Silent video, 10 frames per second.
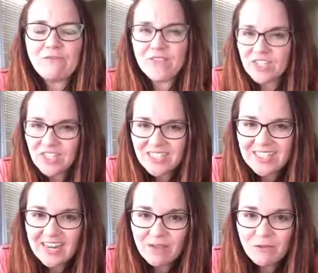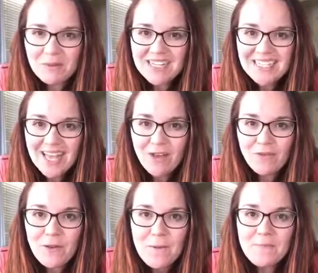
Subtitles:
vision set up for myself,